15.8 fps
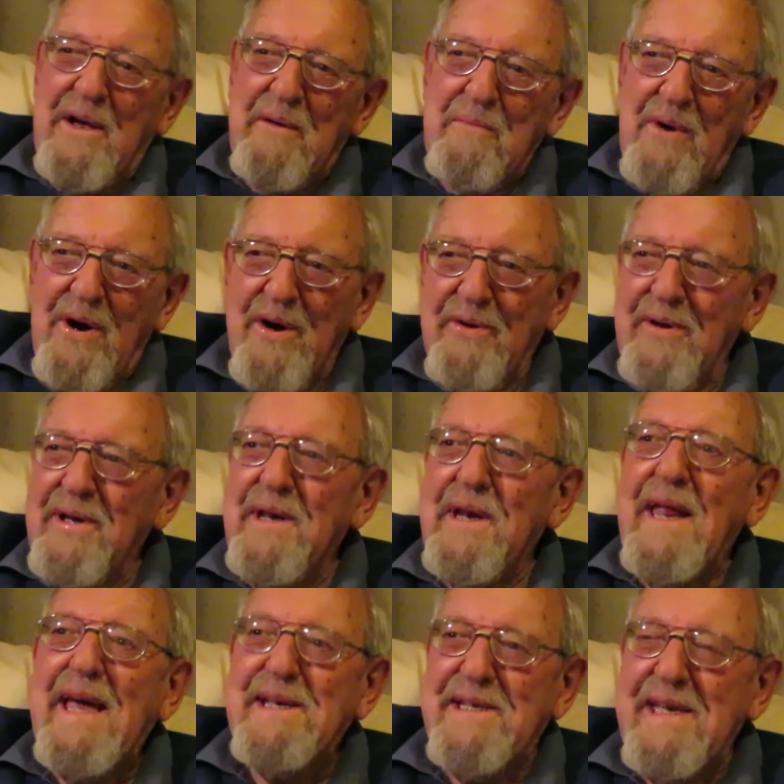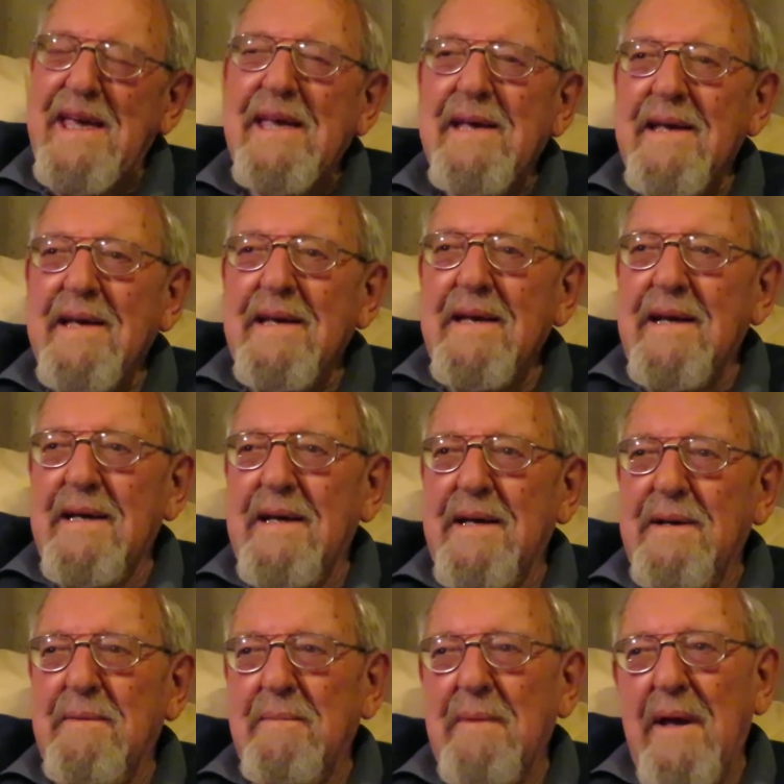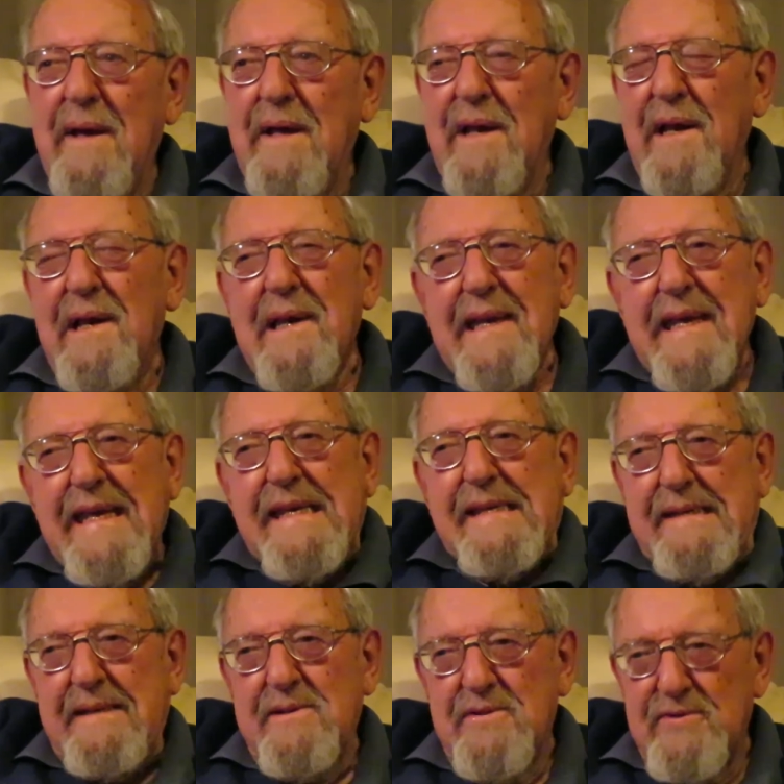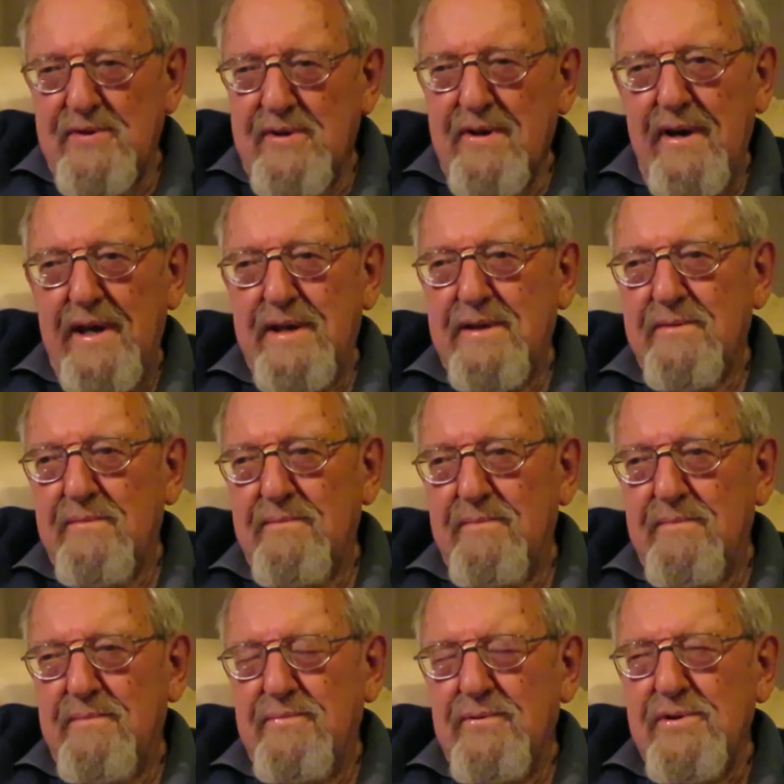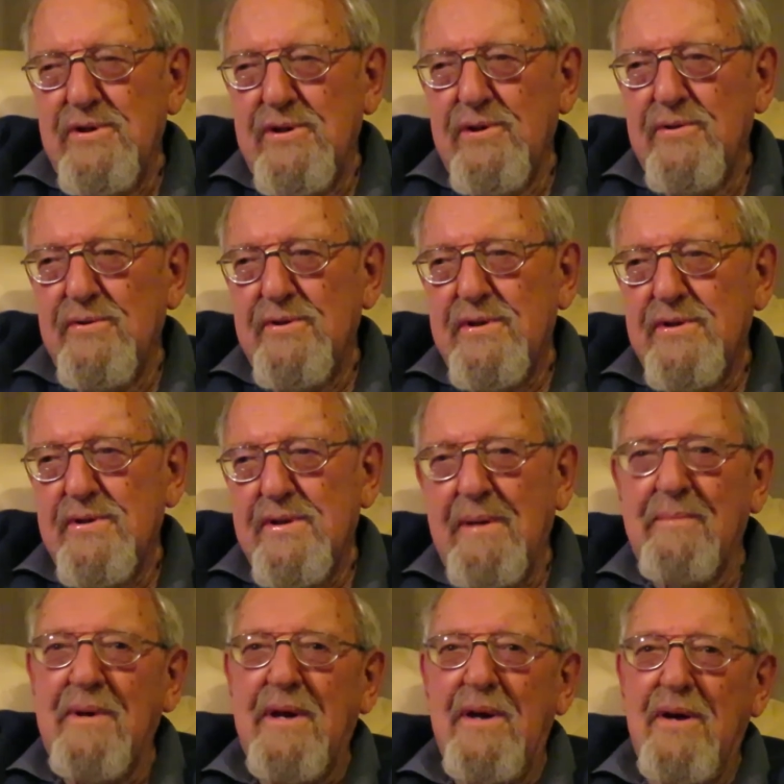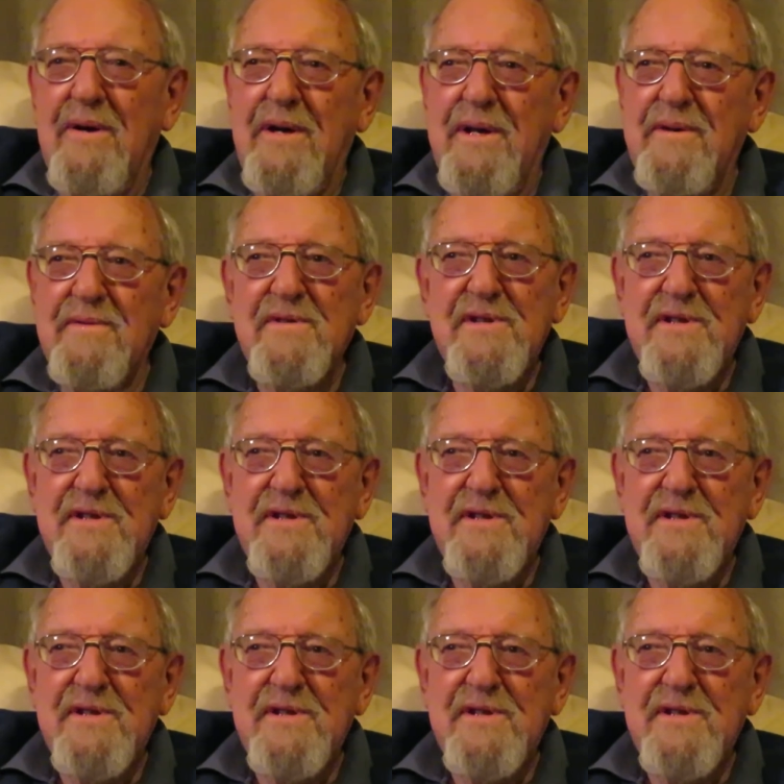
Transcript: Margaret and Etty at least tried to produce some kind of